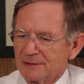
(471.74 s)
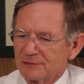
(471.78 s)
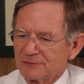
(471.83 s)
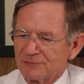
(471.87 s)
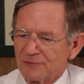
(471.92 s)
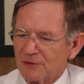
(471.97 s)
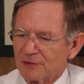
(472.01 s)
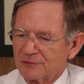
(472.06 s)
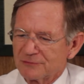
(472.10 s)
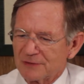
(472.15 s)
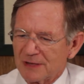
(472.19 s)
as
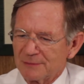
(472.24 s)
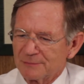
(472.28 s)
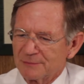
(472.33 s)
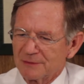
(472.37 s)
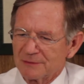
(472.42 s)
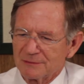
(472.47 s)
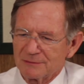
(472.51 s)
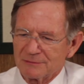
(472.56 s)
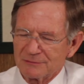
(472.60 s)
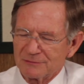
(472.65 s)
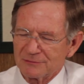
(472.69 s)
far as I'm
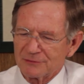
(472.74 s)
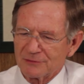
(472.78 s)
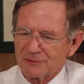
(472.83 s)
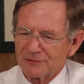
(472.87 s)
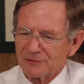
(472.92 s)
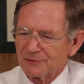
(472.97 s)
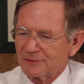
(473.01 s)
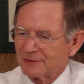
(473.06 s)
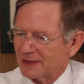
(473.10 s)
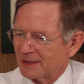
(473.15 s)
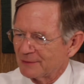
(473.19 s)

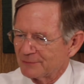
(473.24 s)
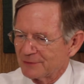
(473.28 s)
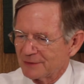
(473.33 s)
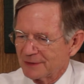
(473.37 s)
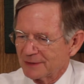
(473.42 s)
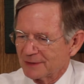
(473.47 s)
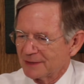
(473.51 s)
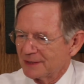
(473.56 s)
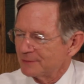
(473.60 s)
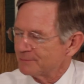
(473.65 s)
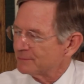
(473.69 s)
concerned, I'm going
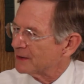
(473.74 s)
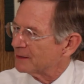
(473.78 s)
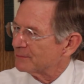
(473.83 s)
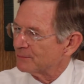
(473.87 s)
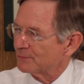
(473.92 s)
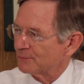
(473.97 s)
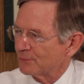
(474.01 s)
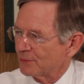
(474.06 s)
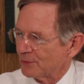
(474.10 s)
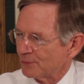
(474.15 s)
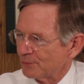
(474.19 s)
to keep up
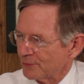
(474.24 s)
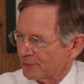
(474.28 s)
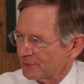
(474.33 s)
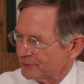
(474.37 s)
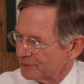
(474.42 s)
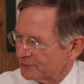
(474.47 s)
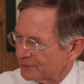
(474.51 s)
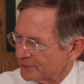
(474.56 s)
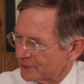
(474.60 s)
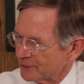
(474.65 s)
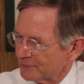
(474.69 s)
what we're
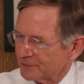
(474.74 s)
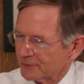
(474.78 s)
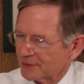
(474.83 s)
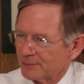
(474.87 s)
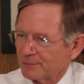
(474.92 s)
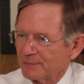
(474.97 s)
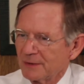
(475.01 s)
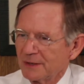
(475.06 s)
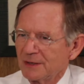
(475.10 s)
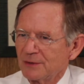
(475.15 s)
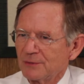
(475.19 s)
doing on the
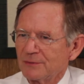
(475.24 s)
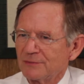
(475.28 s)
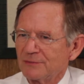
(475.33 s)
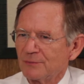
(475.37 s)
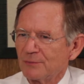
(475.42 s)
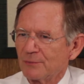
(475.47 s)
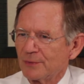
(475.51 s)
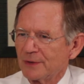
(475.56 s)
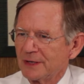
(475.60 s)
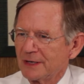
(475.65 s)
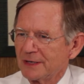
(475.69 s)
committee.
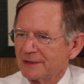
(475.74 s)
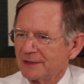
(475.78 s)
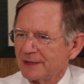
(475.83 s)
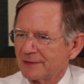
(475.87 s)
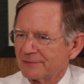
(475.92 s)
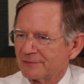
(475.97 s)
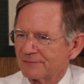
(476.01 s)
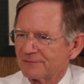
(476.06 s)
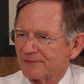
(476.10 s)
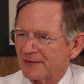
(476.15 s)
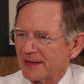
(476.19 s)
We need to
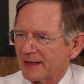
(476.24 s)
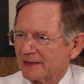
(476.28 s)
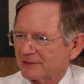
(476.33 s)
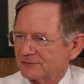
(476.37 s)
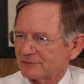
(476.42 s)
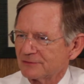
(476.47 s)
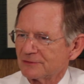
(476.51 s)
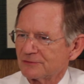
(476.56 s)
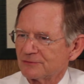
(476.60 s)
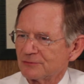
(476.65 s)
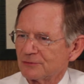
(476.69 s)
get the
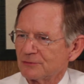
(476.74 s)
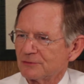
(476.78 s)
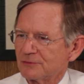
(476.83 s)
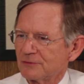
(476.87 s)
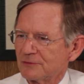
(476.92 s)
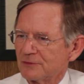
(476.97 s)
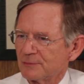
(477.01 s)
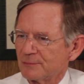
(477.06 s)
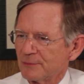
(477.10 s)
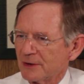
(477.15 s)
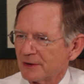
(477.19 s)
facts and the truth
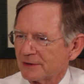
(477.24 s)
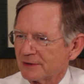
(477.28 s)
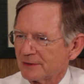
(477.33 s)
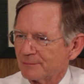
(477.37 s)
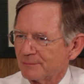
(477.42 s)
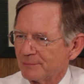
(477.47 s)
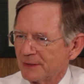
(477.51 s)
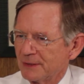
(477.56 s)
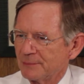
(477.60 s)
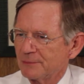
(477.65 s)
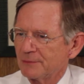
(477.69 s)
to the
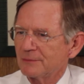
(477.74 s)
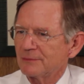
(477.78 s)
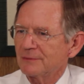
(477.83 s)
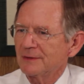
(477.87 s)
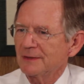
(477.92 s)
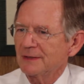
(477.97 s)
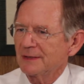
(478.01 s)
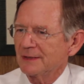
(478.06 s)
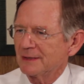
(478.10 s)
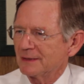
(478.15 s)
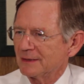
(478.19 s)
American people,
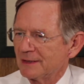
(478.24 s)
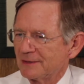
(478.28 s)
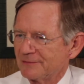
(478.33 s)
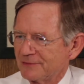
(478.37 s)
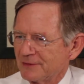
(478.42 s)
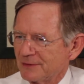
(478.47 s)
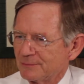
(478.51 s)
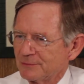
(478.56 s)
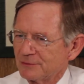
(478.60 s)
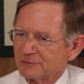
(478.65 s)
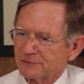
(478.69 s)
let
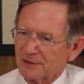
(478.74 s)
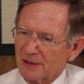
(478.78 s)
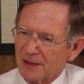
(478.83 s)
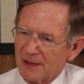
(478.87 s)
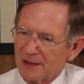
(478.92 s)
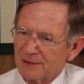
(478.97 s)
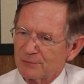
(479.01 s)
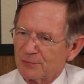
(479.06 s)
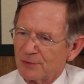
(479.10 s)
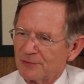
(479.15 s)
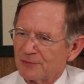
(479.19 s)
them
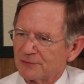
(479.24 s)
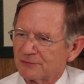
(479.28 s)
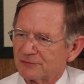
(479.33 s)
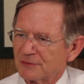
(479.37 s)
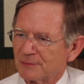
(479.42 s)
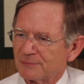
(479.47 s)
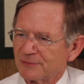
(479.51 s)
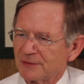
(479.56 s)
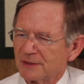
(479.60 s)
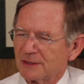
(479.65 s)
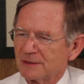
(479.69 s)
decide whether
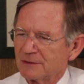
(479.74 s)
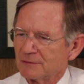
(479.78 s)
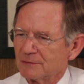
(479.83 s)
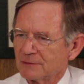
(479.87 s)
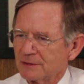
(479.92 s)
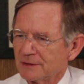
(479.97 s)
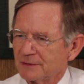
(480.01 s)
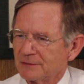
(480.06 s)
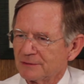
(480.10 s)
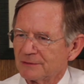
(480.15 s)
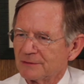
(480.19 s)
something
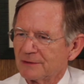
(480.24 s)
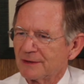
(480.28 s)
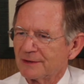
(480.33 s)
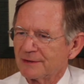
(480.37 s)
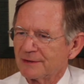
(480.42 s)
illegal,